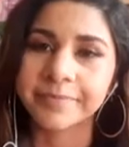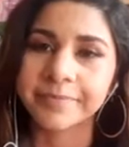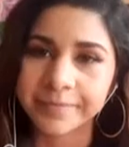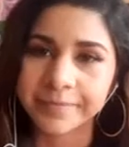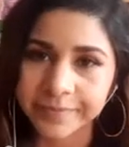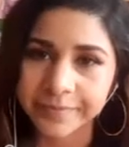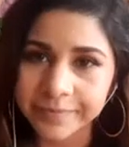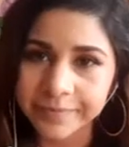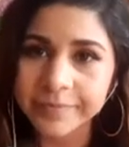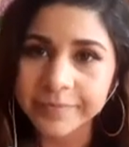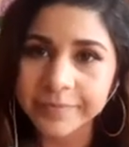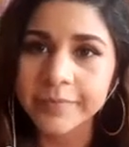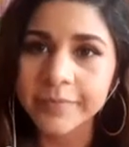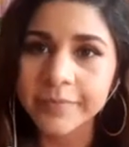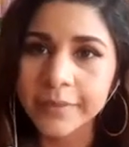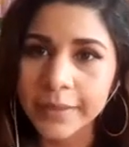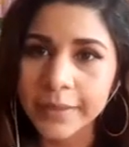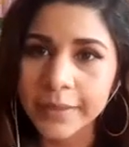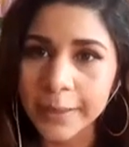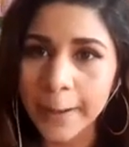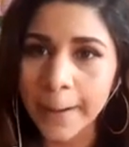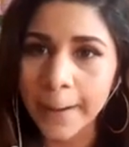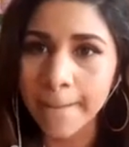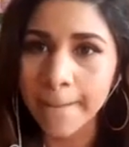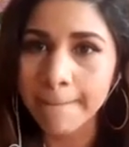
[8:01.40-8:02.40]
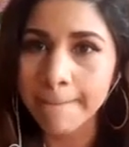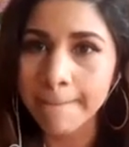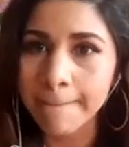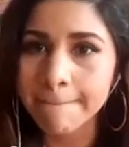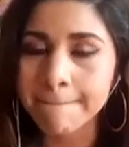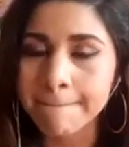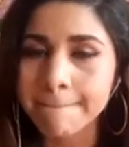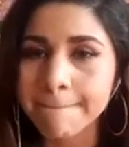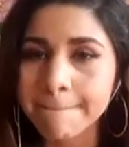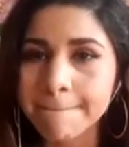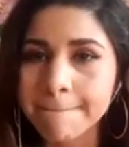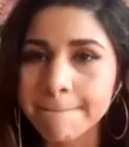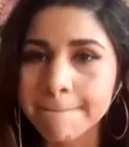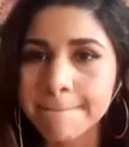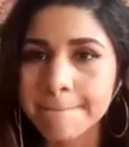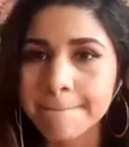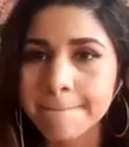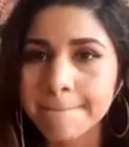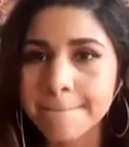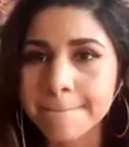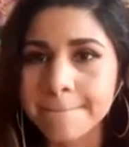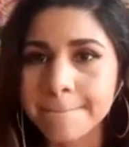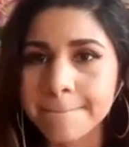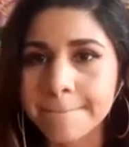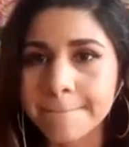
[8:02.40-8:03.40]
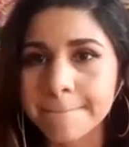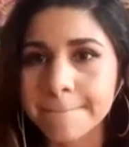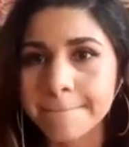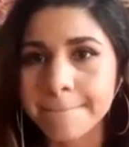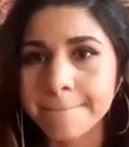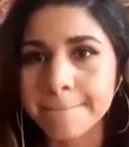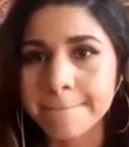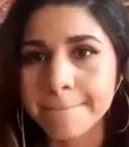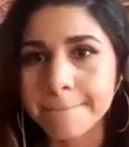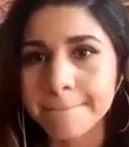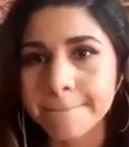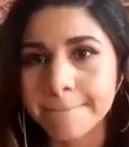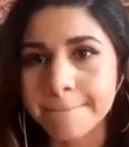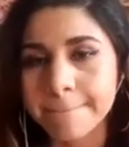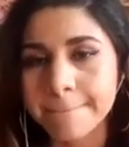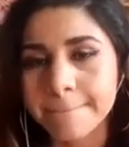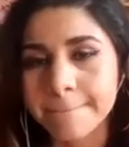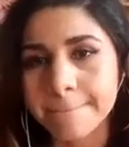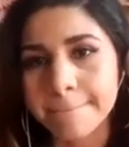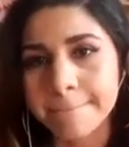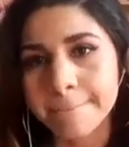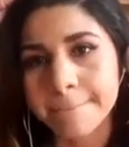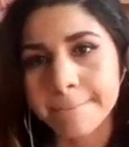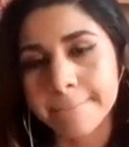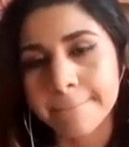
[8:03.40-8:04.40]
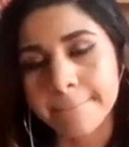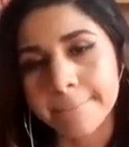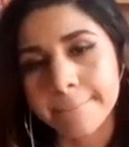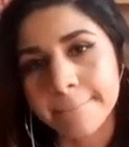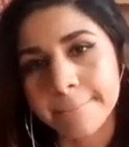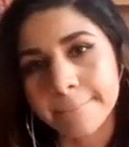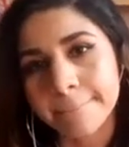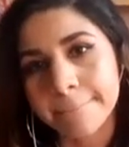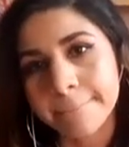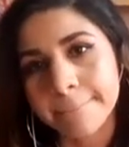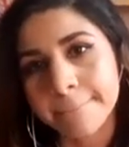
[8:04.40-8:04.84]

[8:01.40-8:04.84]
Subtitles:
The person shown says nothing.